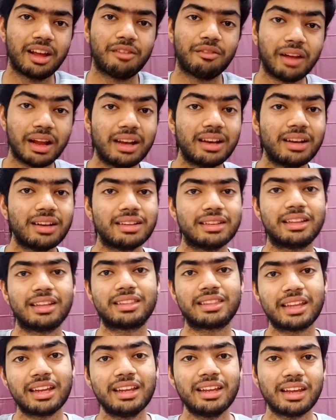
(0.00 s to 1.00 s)
Well, the
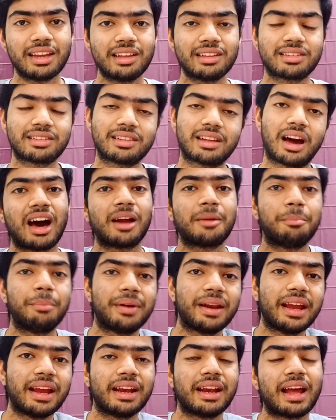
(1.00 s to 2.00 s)
thing is, our
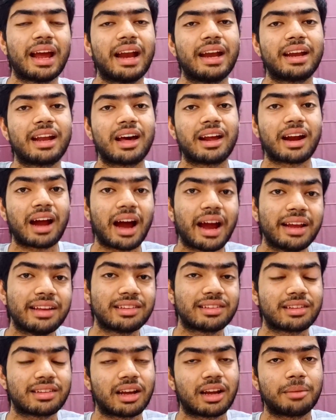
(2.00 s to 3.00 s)
brain and our
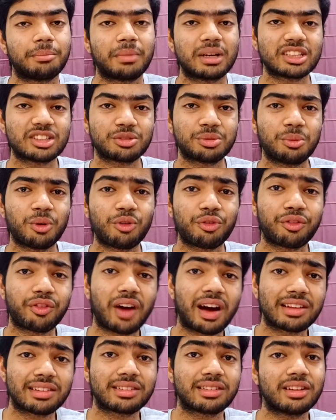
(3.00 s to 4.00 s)
eyes are much more
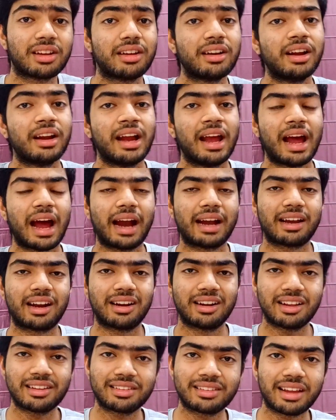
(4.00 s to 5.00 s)
faster at
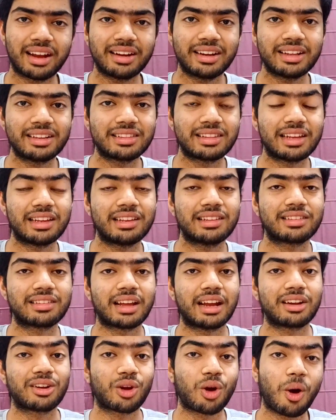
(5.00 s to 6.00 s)
understanding things
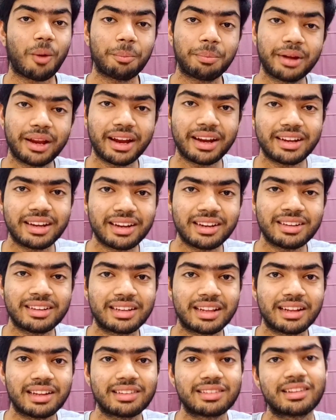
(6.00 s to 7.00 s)
and comprehending
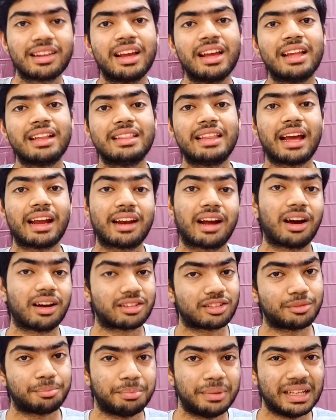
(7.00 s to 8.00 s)
things than our
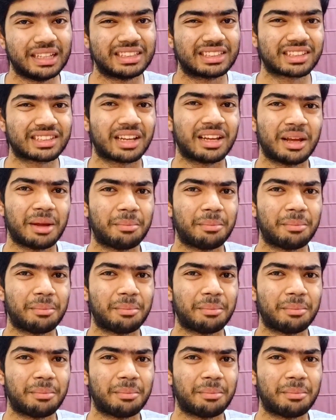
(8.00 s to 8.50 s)
speech.